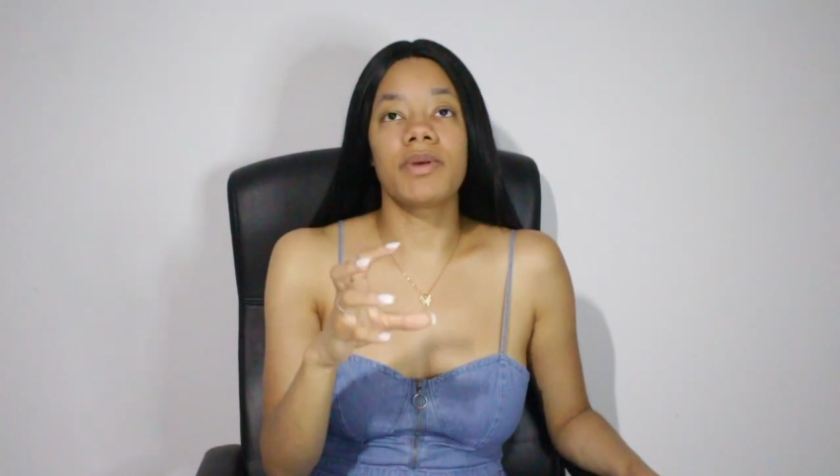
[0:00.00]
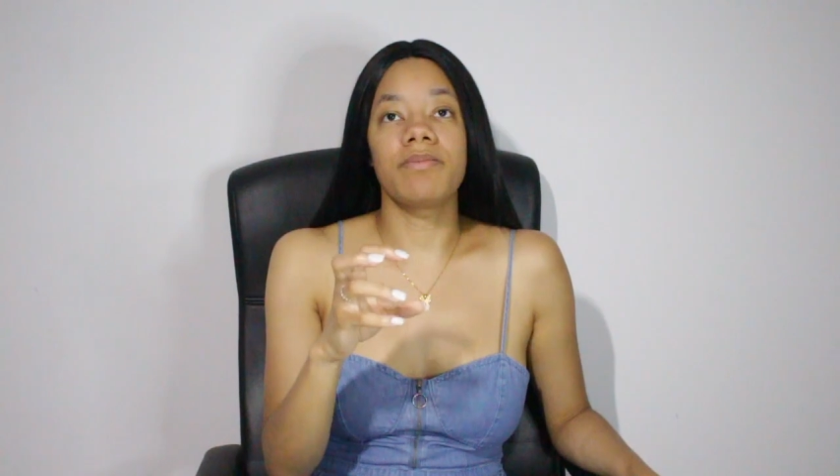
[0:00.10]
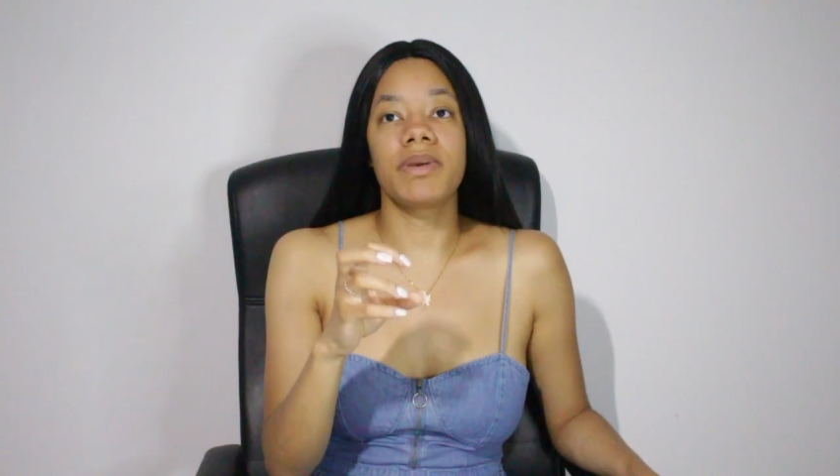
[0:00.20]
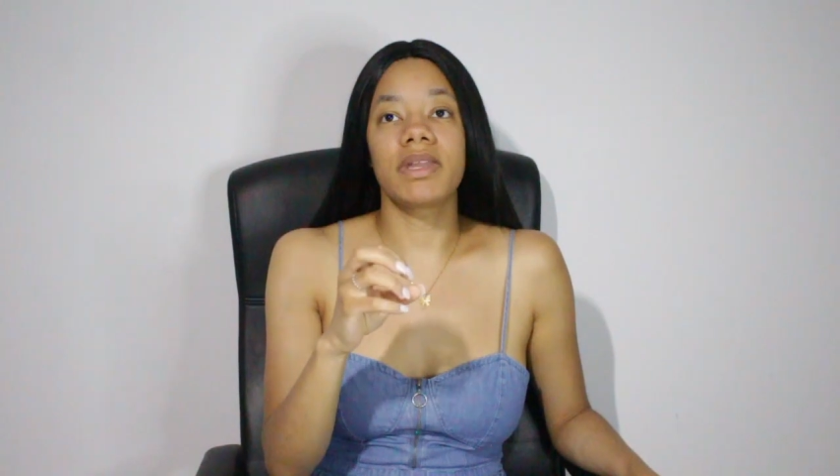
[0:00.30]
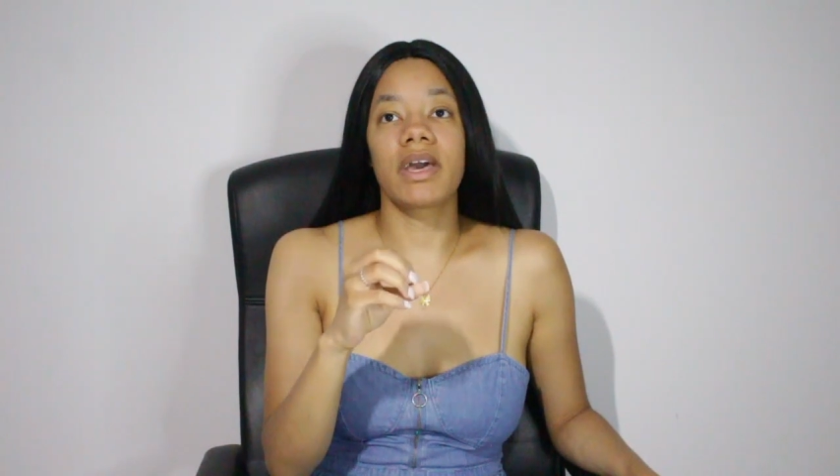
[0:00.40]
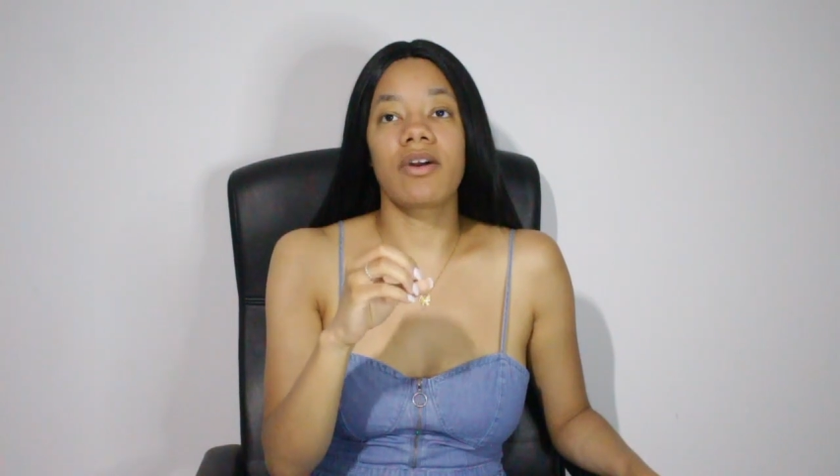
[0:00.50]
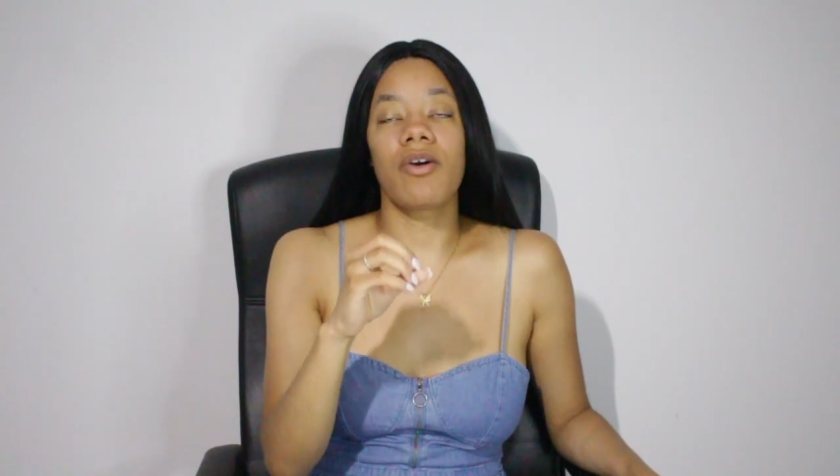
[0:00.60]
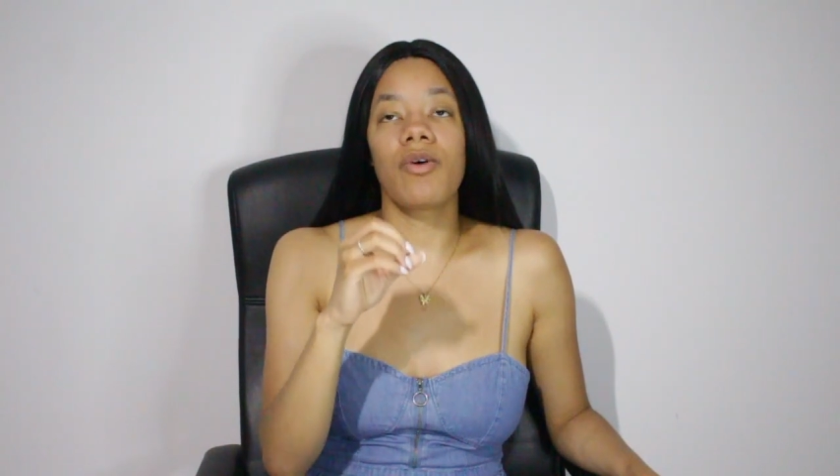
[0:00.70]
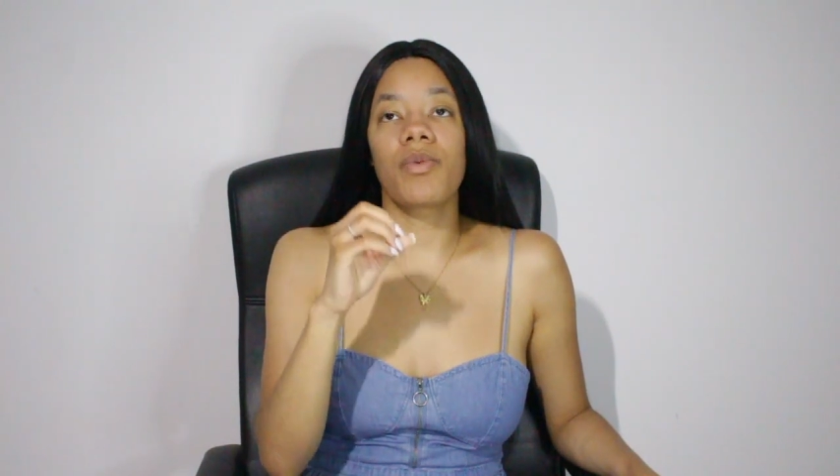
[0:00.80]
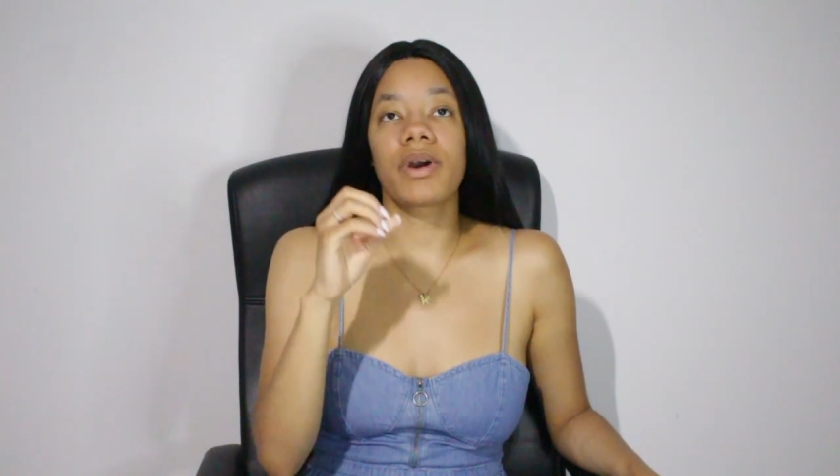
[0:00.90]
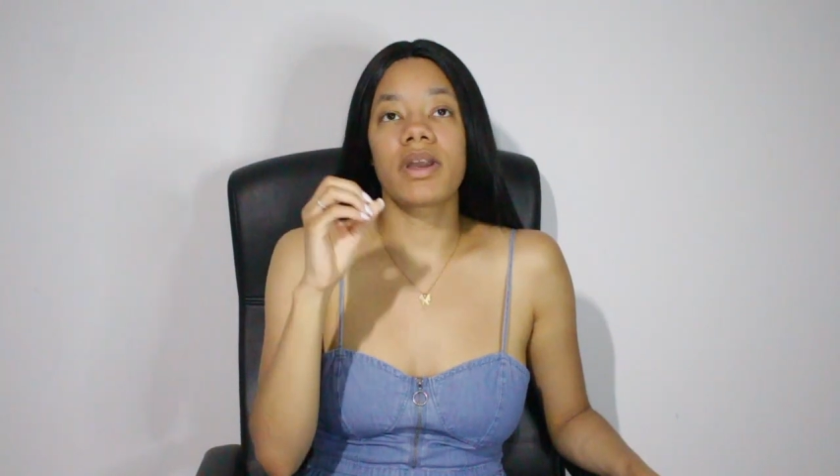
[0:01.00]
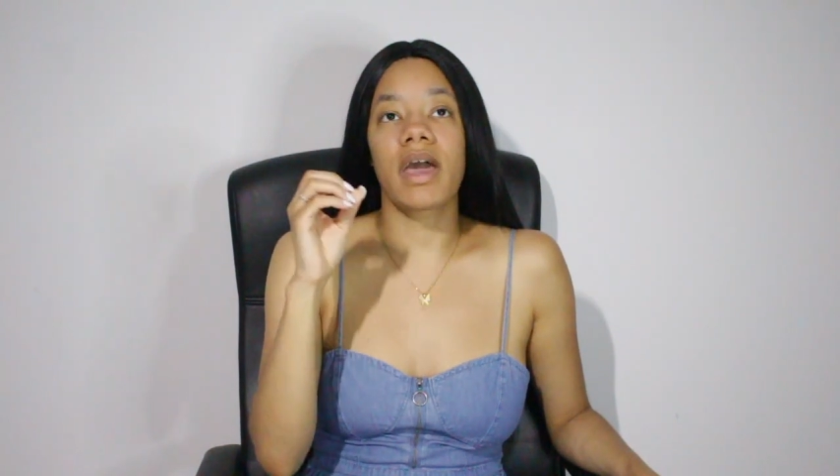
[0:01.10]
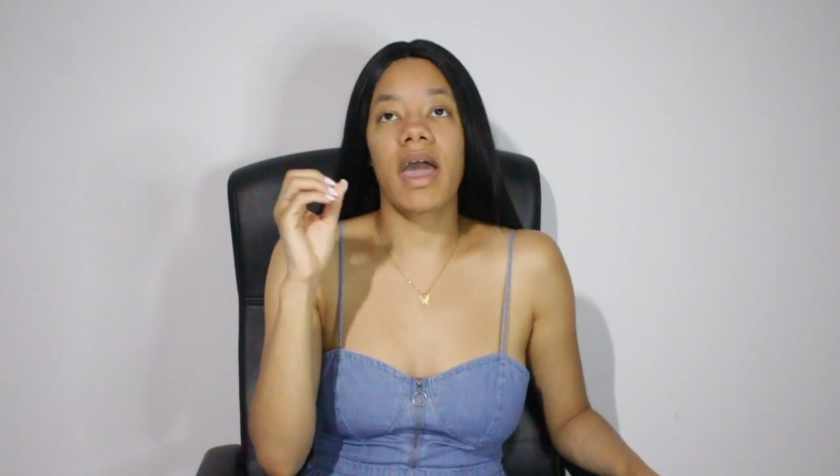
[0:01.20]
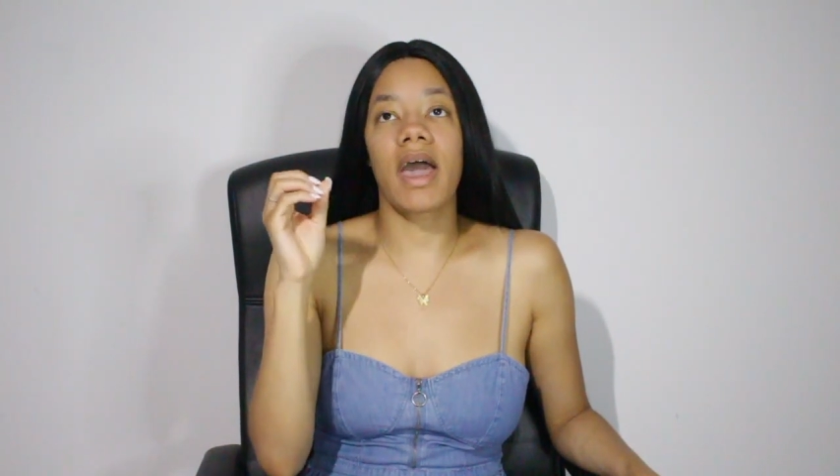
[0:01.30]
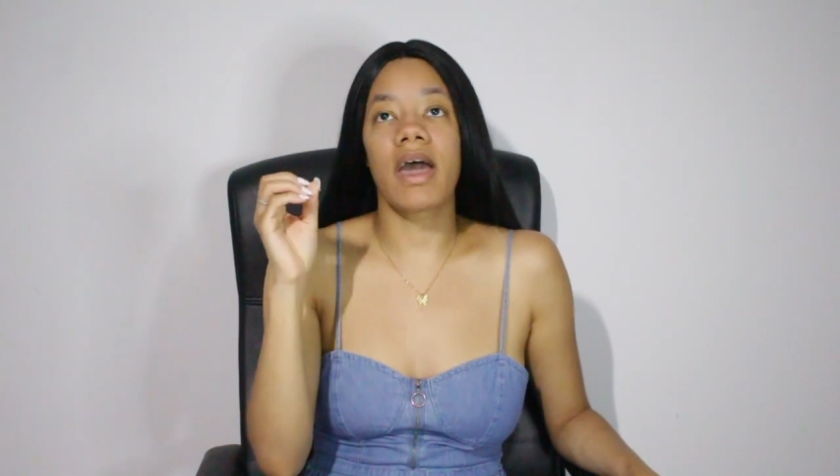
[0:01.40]
and be like, oh, we're gonna
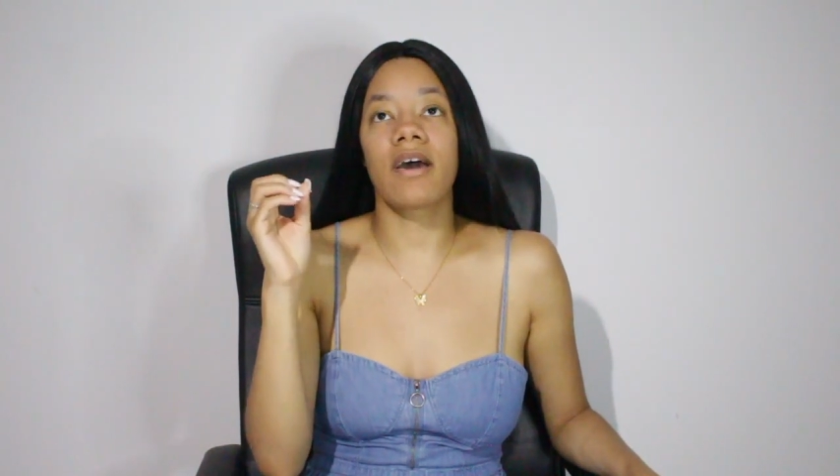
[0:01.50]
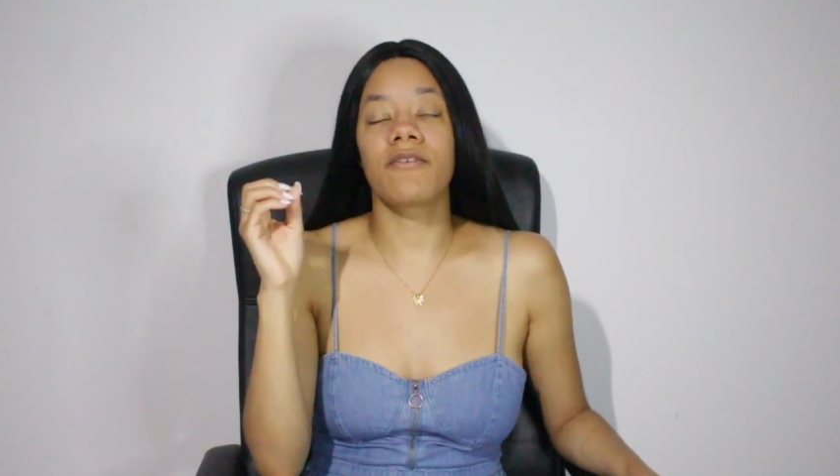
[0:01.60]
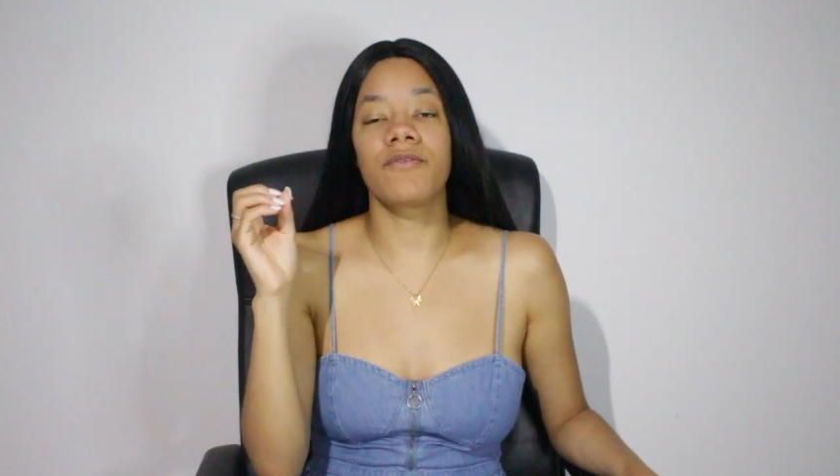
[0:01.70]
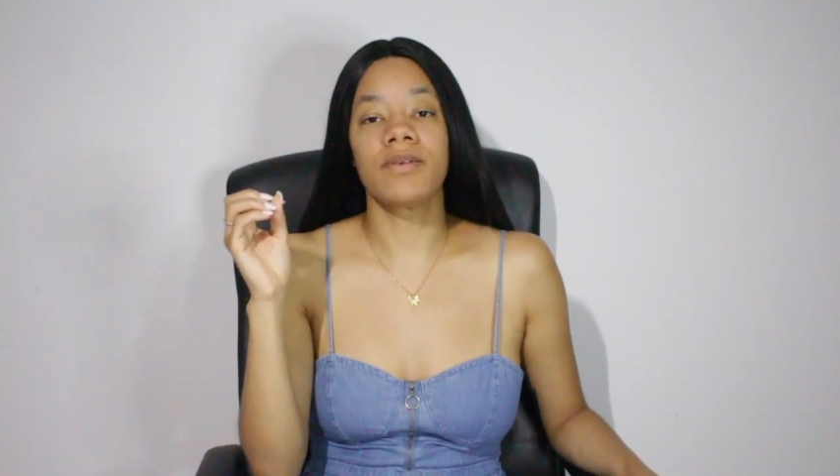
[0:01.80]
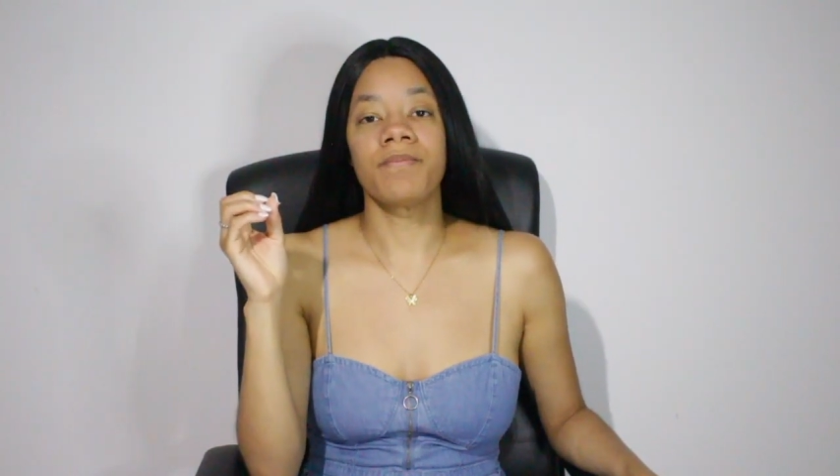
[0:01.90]
have